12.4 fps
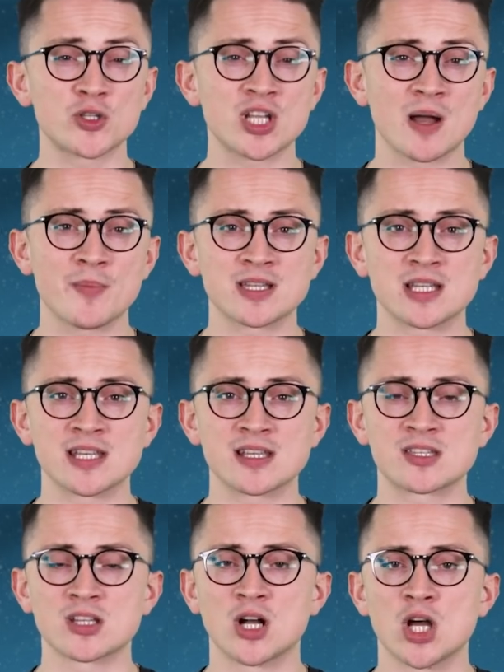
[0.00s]
Champions League
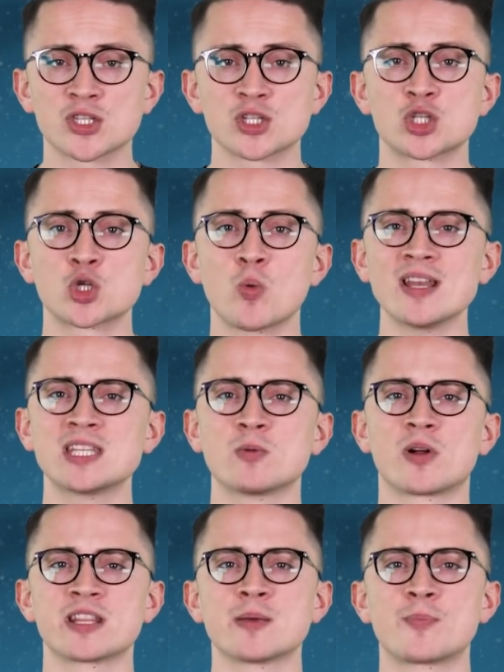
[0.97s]
starts and
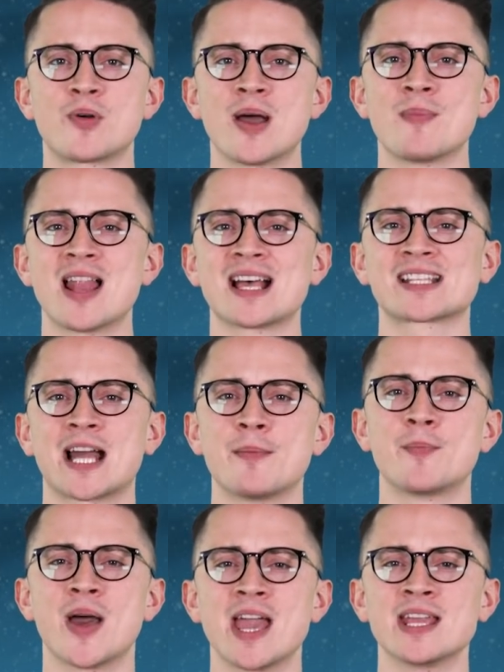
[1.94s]
21 in the Prem last
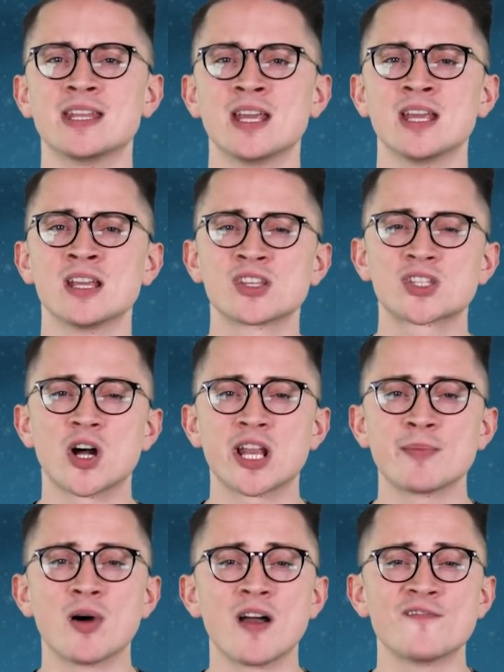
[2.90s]
campaign,
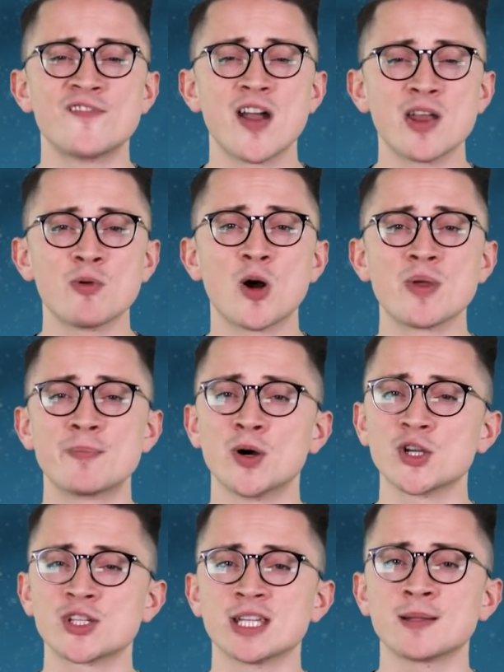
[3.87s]
Sane might very well be
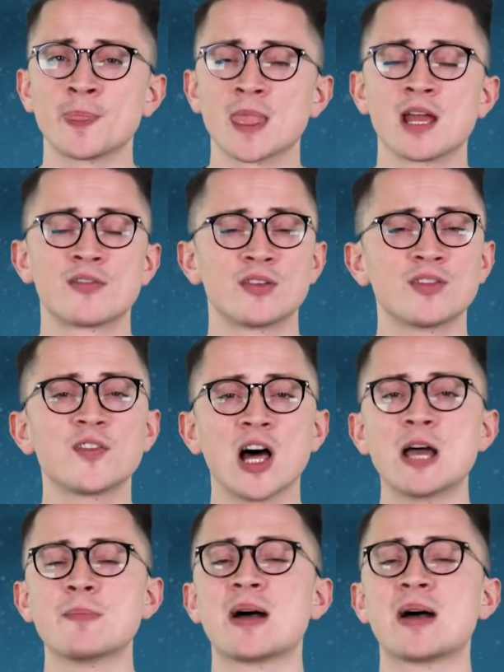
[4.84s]
pushing for a flight